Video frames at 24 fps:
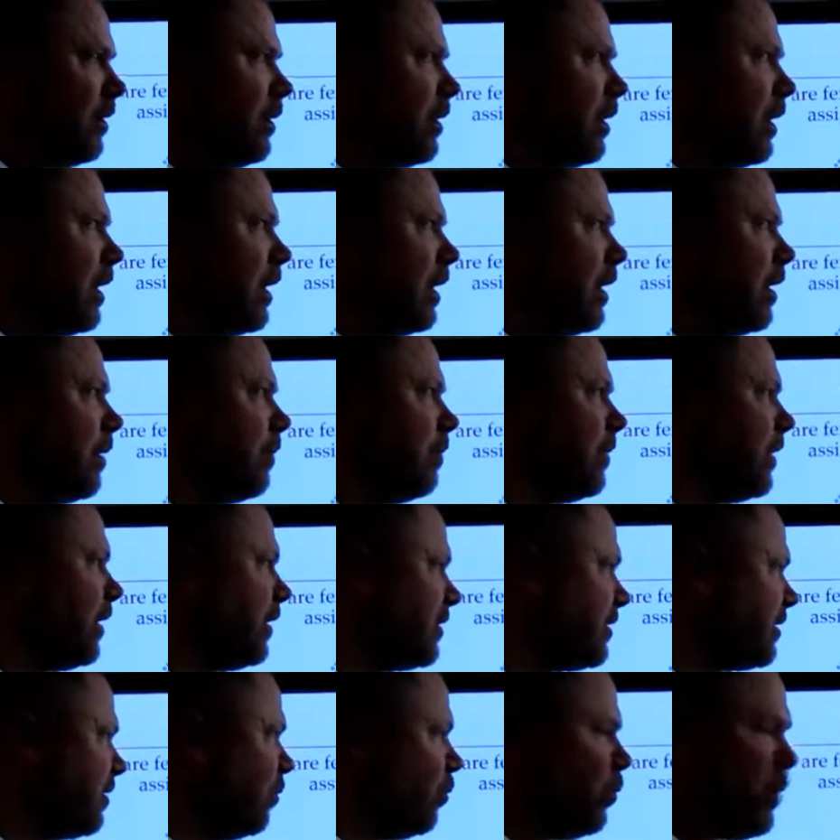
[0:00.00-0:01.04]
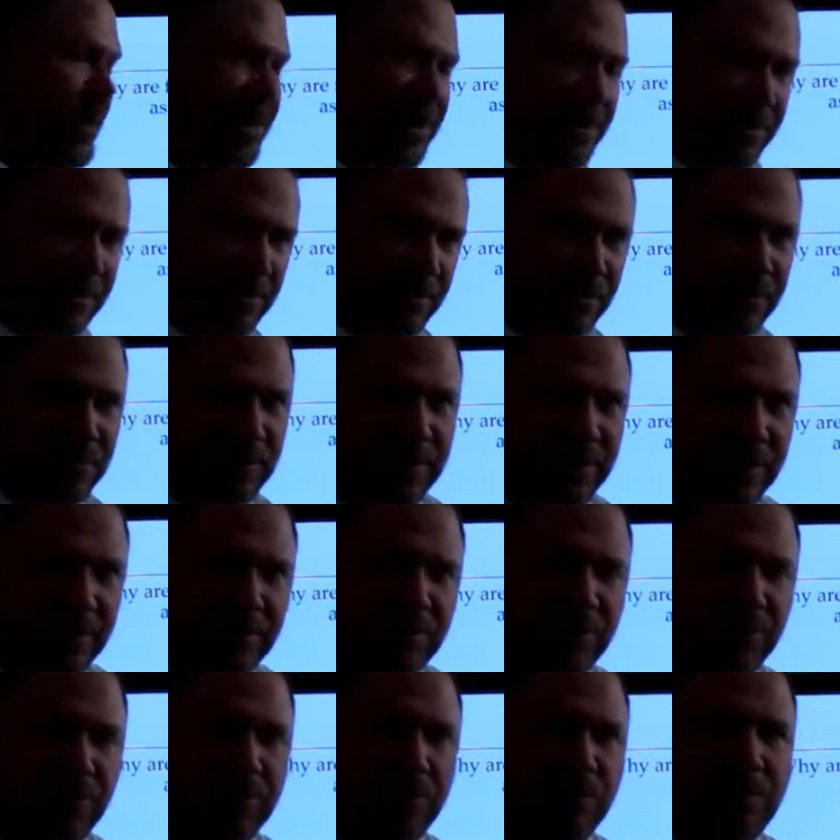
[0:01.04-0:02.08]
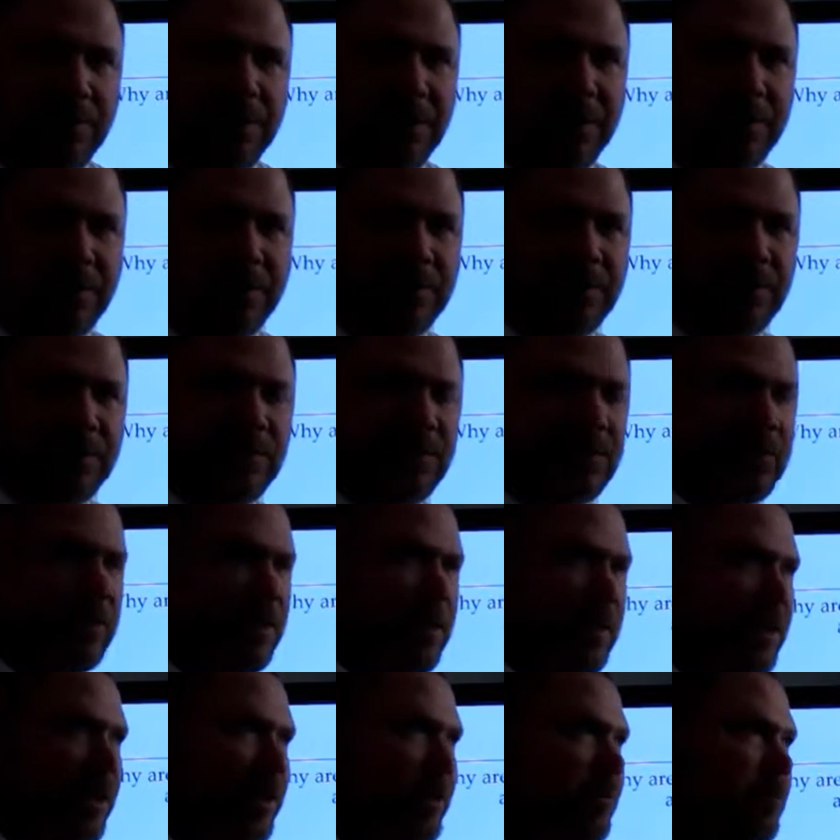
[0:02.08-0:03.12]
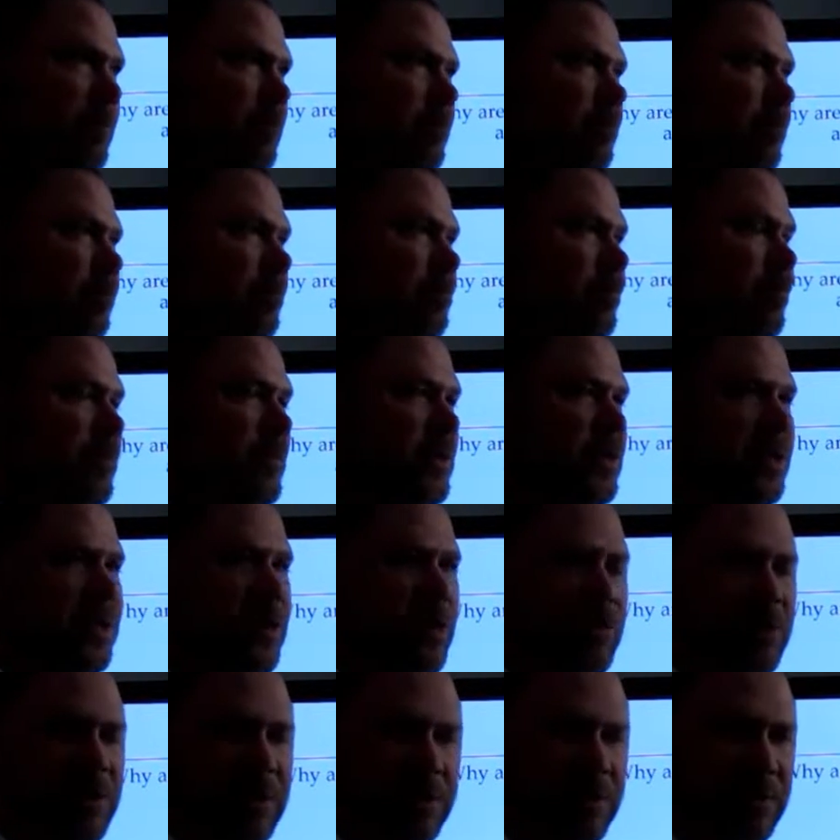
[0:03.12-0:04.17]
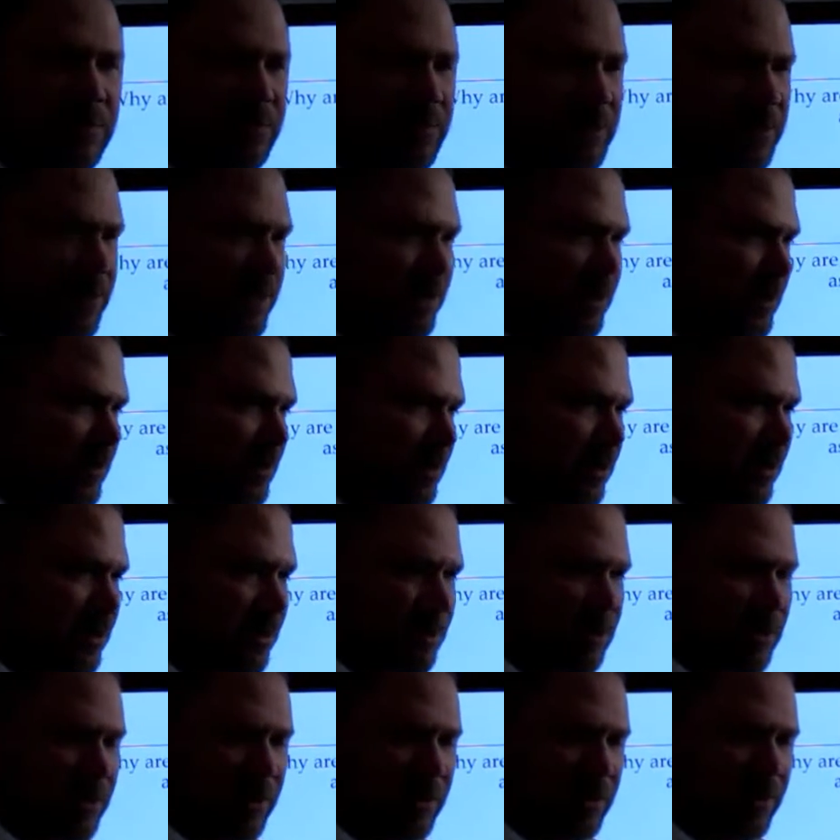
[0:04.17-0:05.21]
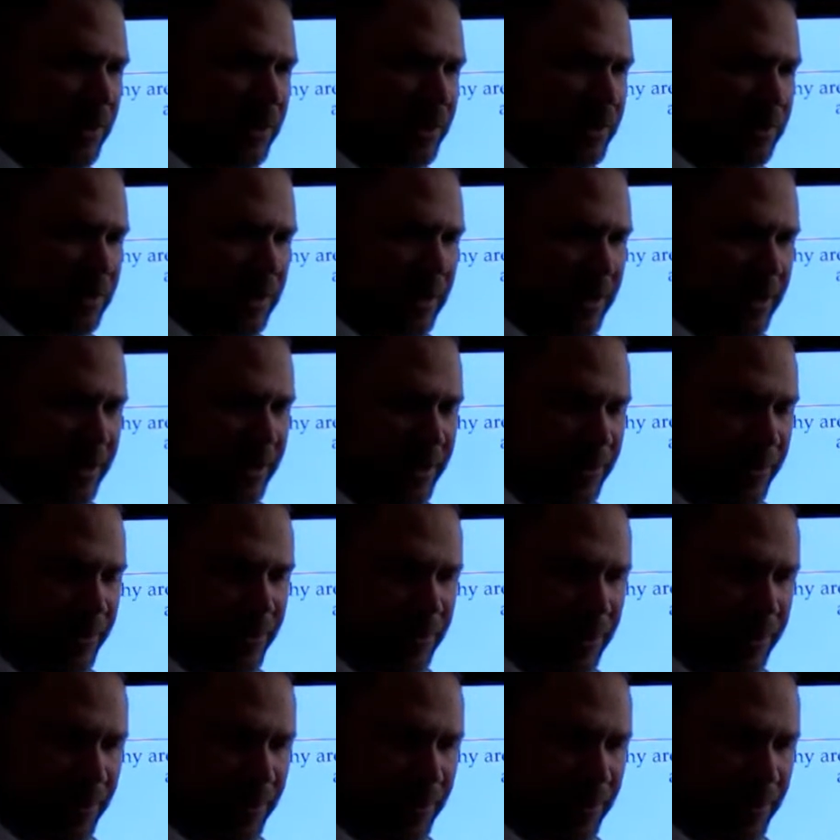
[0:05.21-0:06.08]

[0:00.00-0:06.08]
There's some weaknesses there too, because, it doesn't mean, like say,